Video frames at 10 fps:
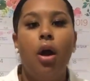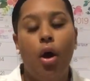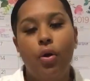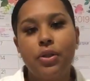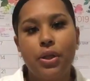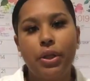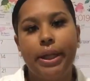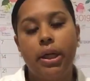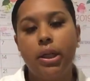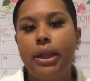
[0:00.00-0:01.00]
Also,
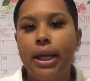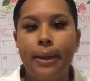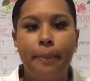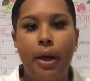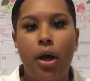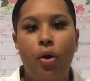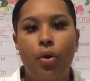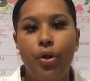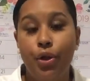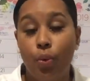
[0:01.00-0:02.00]
the good thing
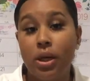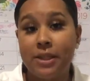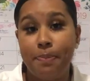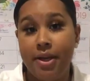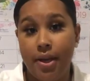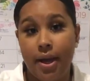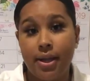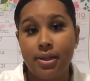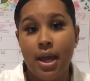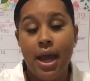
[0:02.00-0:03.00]
about
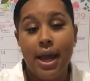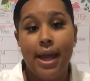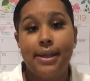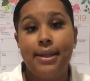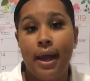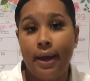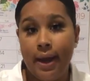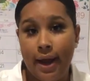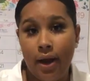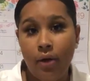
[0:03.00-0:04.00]
USPS is that
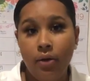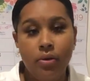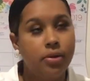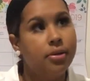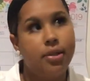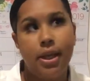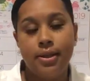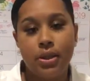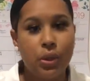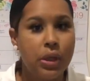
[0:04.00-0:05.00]
now,
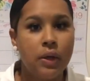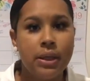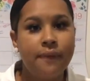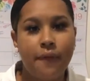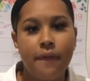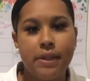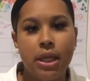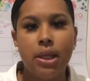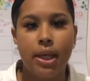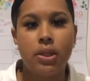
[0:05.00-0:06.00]
since
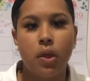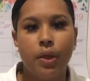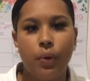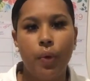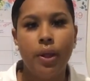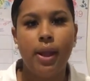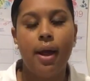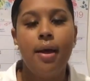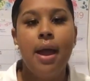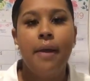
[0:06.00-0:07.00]
2015, they started doing
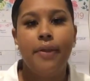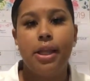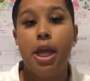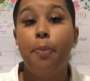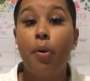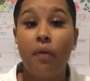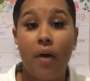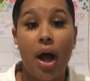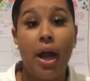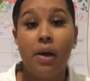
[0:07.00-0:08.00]
that they
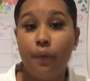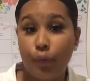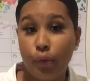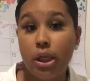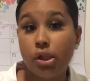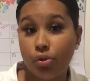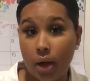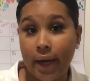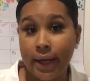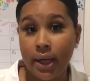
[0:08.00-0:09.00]
provide free
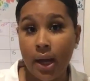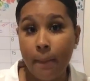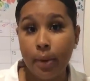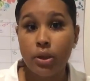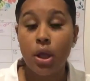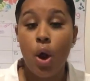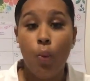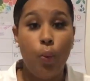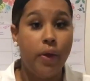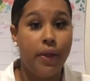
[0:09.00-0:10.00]
tracking numbers
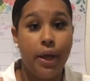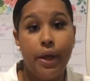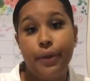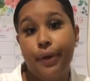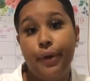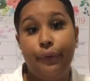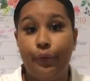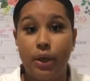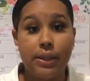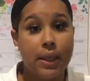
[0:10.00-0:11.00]
with either
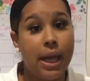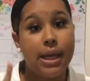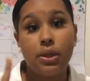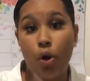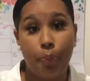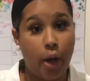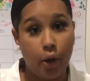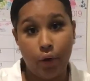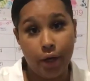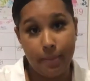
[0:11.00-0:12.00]
first class or
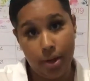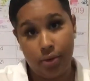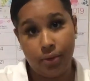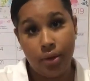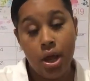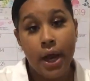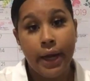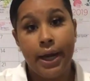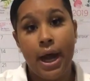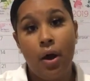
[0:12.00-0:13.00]
priority mail.
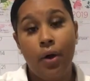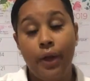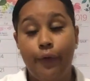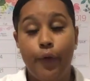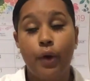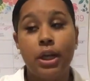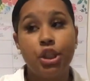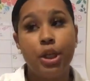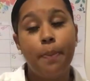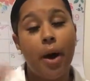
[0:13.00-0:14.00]
Now, if you're gonna
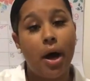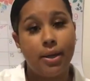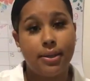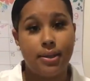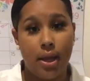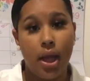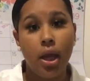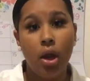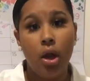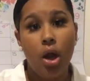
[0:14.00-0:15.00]
ship out of
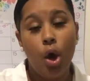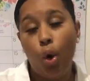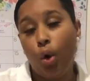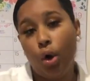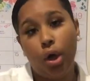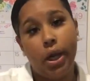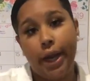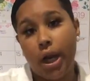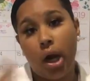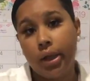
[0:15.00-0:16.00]
state or
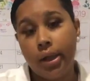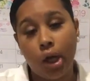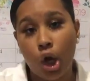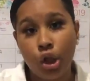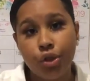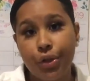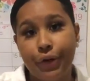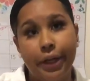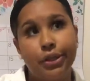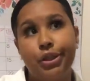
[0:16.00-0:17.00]
like out of the country,
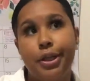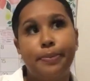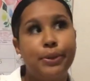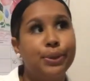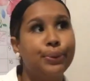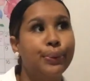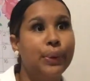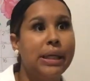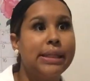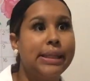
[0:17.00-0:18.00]
you're gonna ship to,
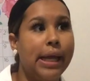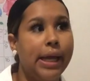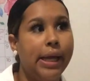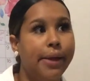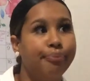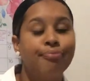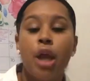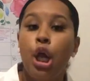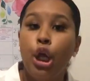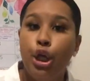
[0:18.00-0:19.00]
let's say,
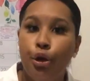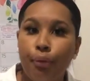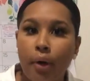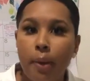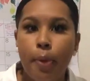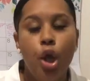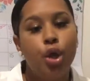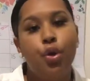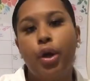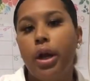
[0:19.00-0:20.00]
Europe,
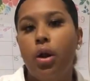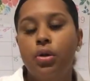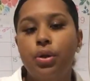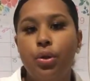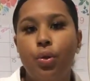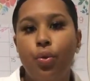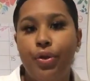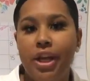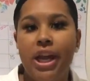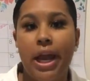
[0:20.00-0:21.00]
you can also
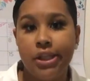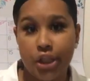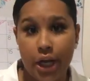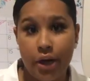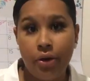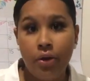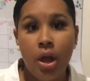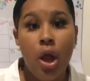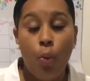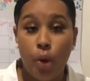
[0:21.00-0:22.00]
do DHL,
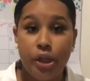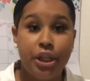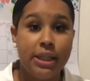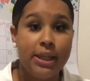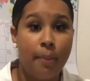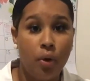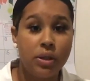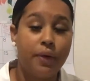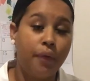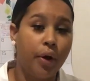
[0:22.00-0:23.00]
which is a
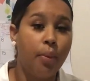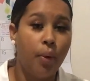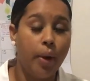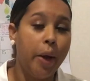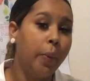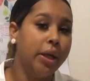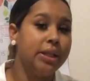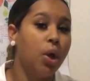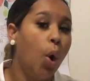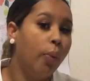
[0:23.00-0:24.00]
most affordable way when
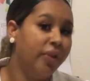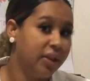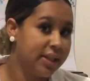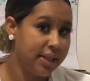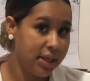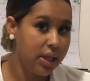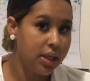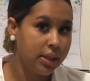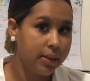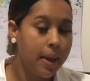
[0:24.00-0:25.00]
it's
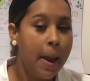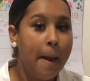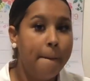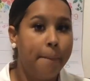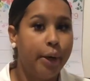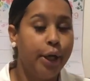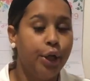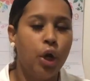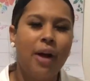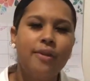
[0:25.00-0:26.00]
overseas. But
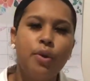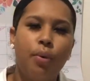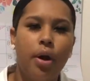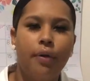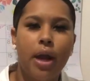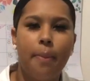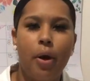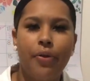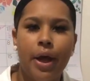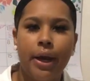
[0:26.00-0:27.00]
you don't have to worry
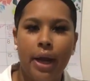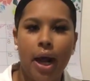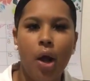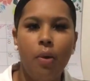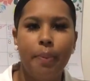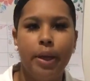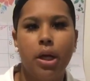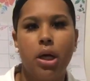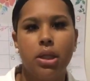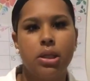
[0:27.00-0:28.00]
about that now,
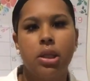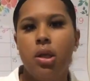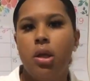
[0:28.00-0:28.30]
because